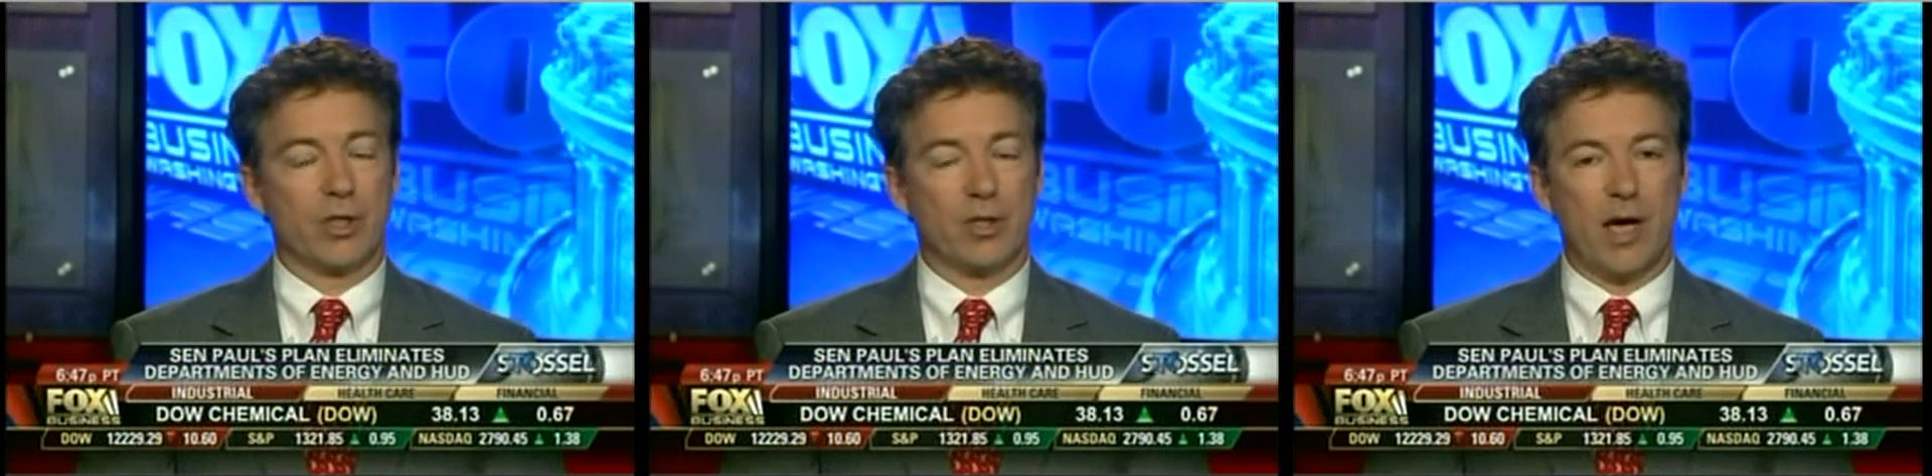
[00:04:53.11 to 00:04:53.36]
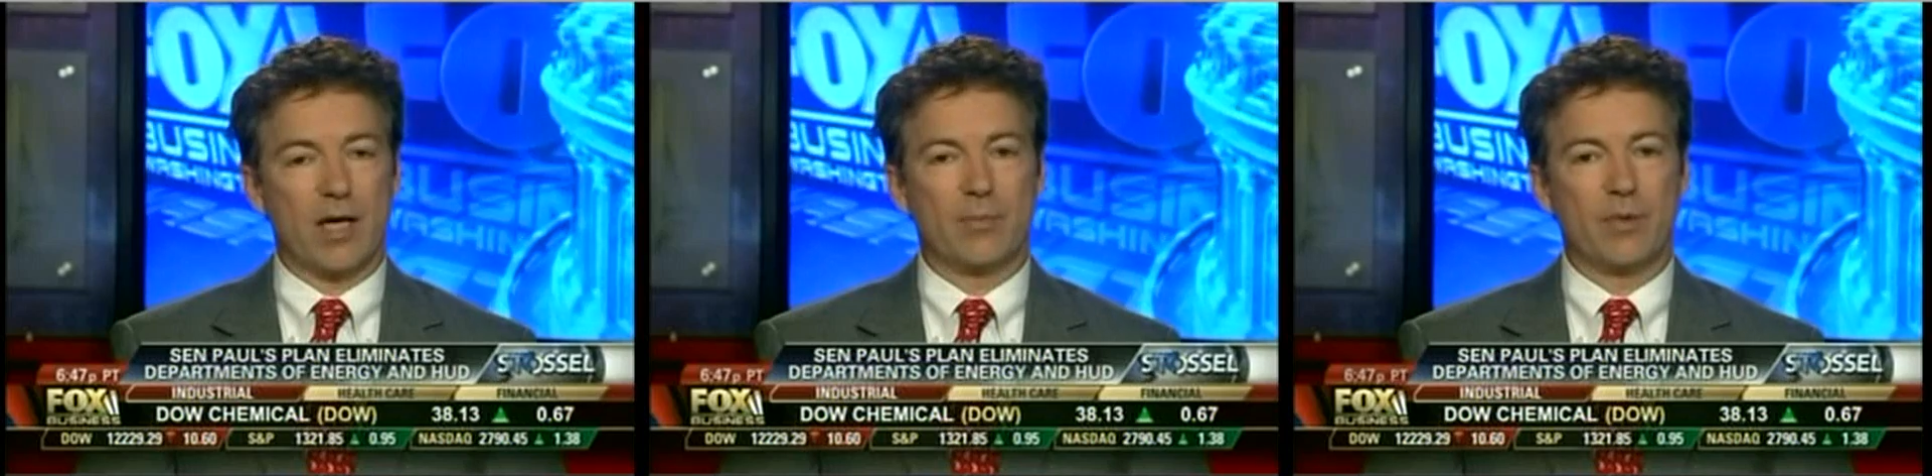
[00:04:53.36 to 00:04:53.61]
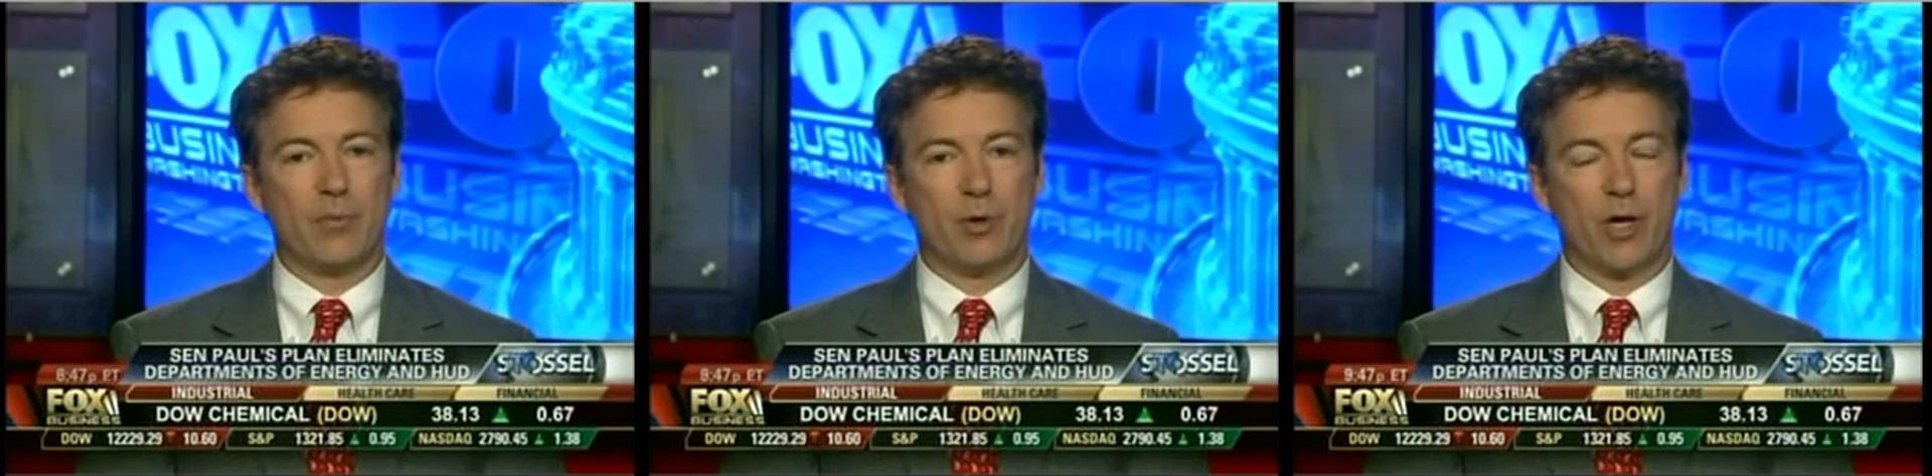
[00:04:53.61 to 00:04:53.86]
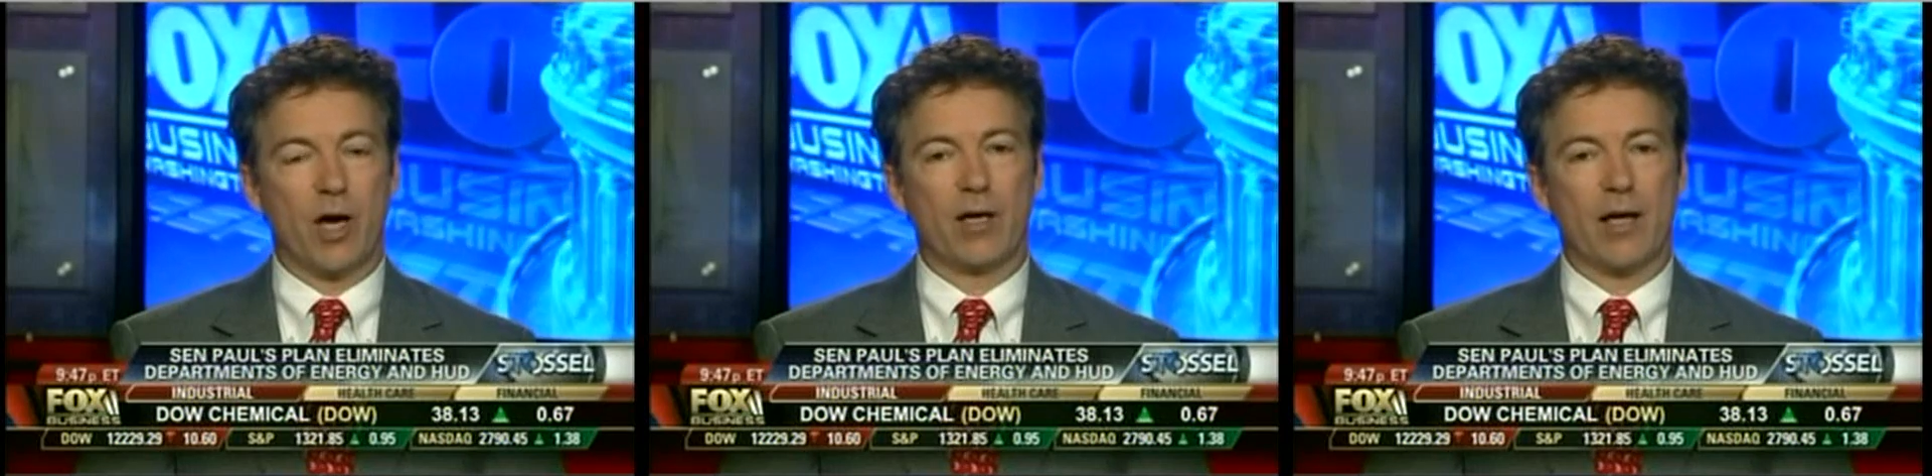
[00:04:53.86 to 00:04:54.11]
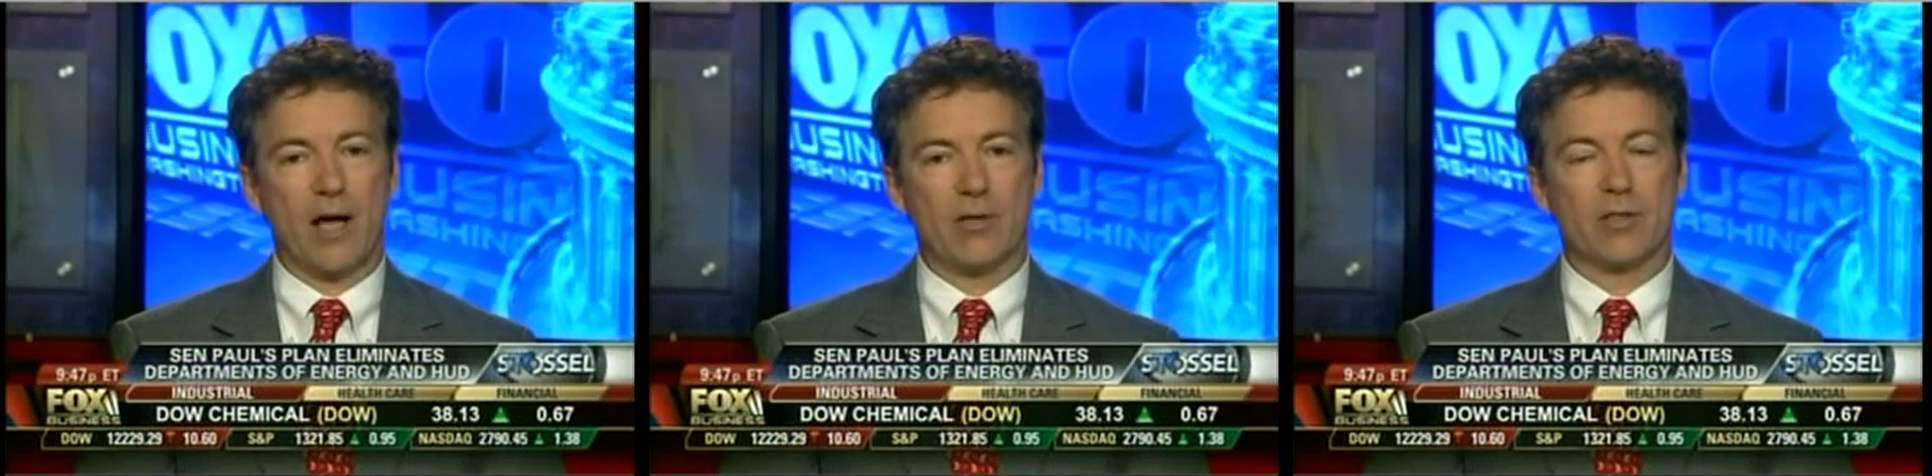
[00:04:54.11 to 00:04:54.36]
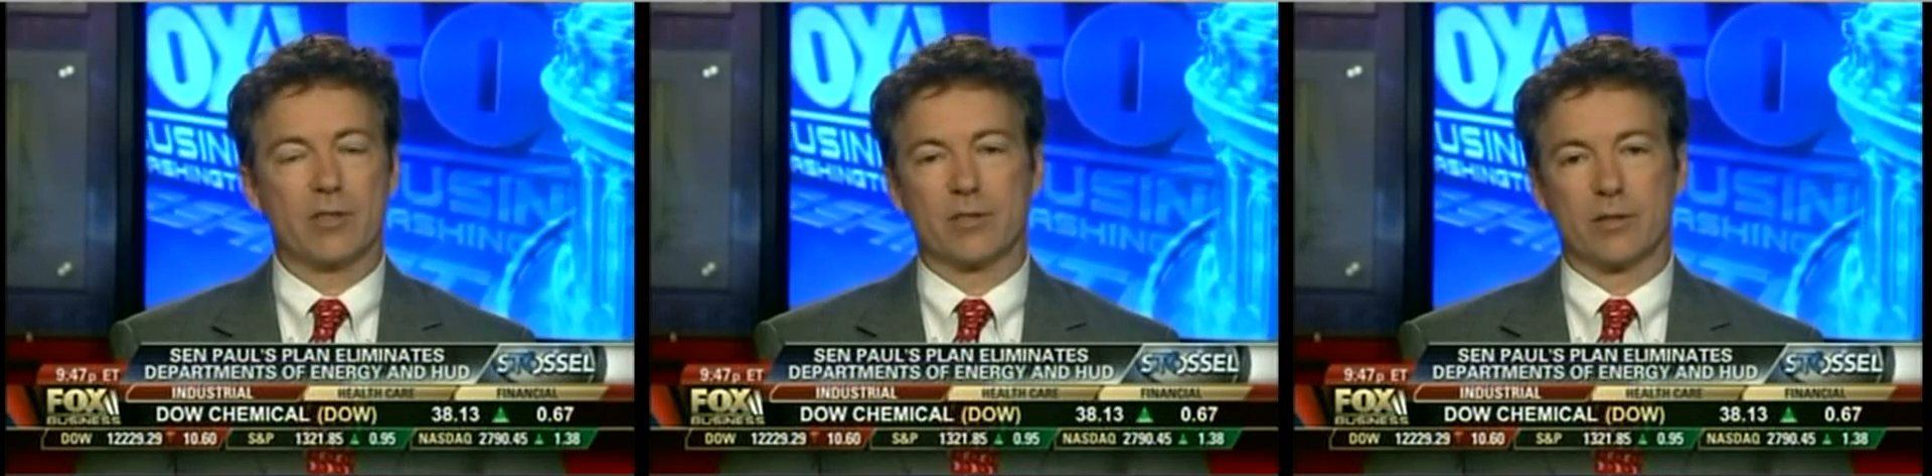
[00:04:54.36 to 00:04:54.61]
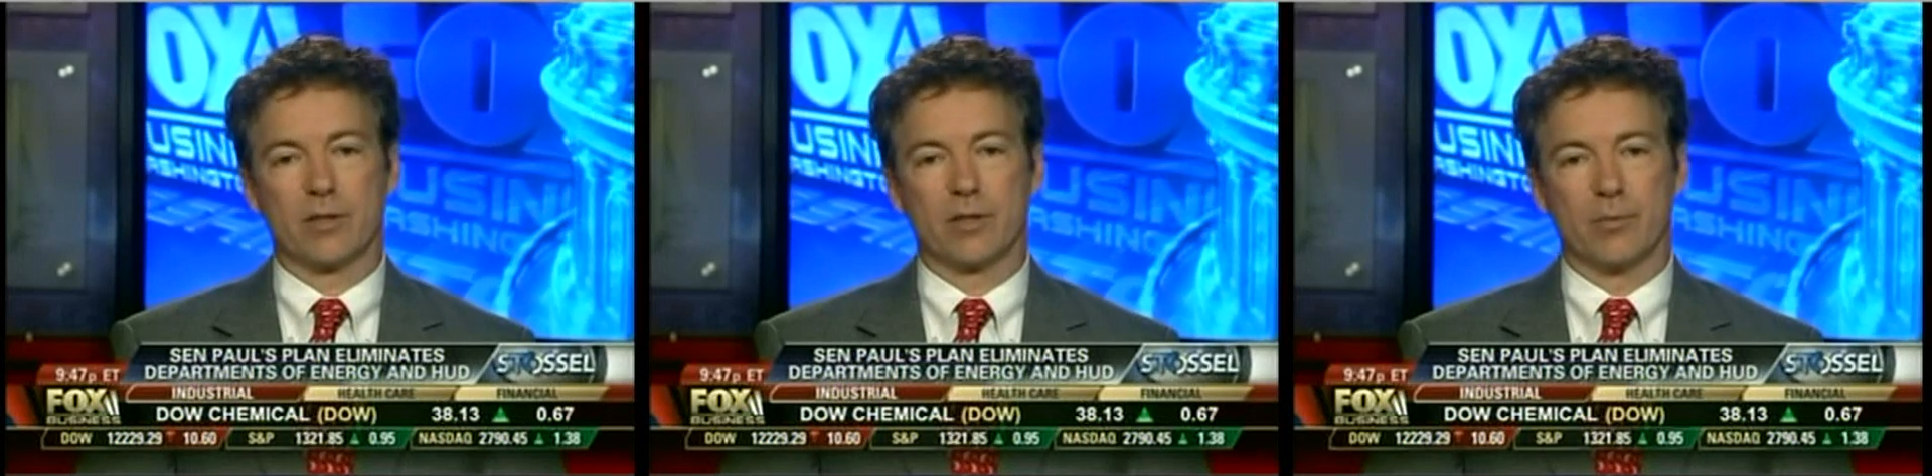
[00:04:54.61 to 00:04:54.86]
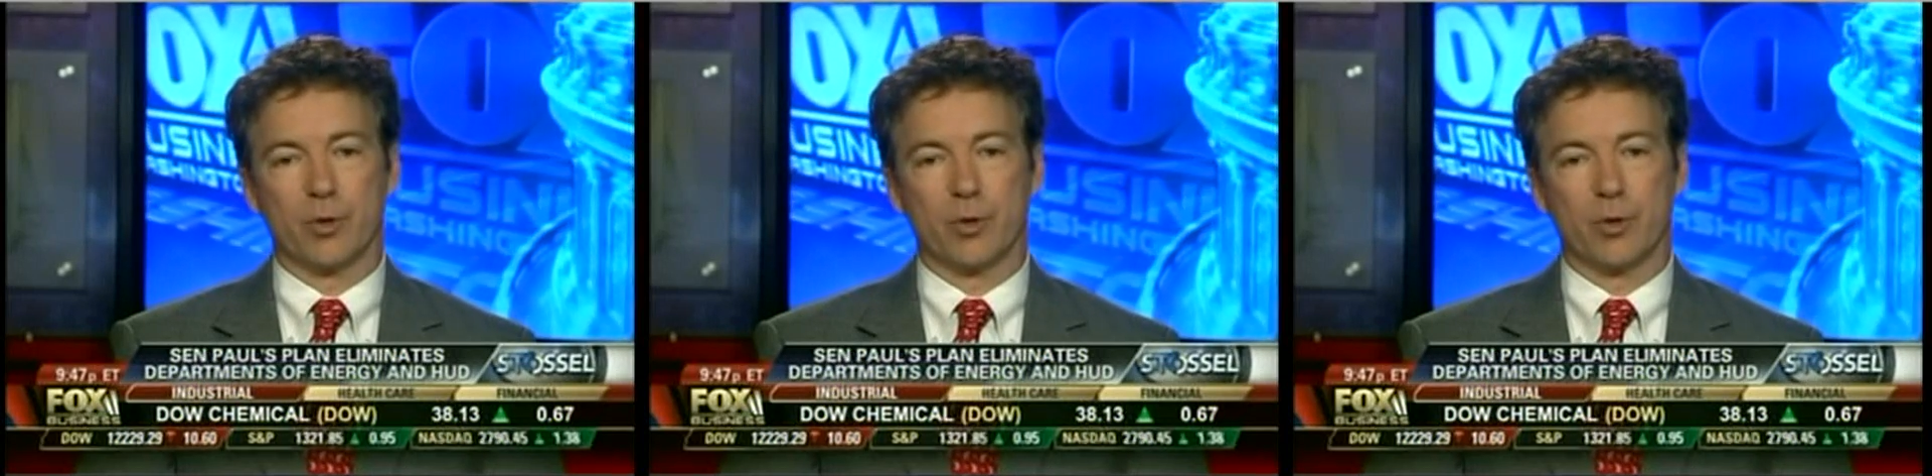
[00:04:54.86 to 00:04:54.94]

A lot of people got houses during the